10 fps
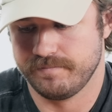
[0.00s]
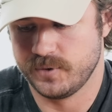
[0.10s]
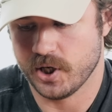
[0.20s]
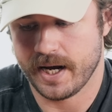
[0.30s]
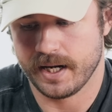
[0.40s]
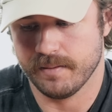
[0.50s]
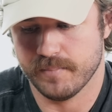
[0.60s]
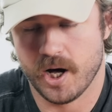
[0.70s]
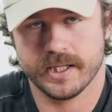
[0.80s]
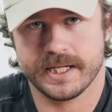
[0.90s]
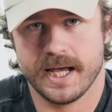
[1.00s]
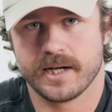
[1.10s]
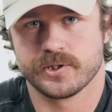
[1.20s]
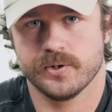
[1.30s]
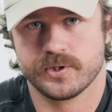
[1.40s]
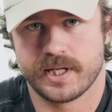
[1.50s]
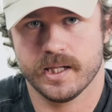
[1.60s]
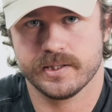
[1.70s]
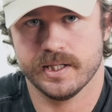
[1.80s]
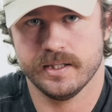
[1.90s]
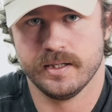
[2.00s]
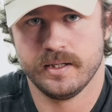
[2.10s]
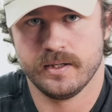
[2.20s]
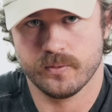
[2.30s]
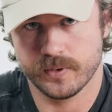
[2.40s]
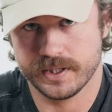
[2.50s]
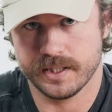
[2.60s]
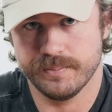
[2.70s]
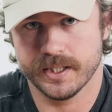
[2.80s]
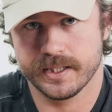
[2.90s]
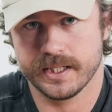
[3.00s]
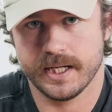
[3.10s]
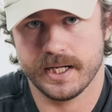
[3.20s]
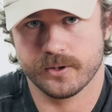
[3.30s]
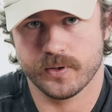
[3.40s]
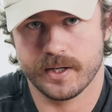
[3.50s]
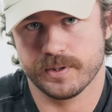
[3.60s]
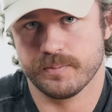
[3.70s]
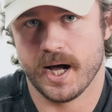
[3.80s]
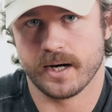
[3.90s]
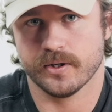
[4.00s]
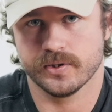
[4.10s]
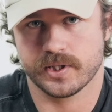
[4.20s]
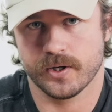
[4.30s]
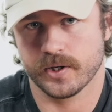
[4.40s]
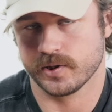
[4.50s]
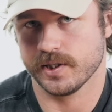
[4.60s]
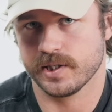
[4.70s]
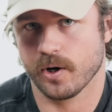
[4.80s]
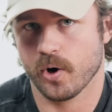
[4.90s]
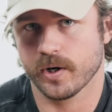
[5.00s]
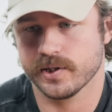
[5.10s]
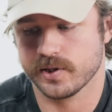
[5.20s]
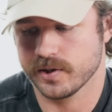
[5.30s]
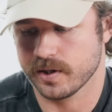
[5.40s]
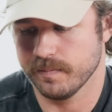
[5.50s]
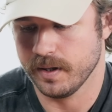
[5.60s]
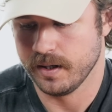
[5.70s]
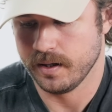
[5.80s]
giant Molle exoskeleton with the ability to integrate with placards in our existing harness system.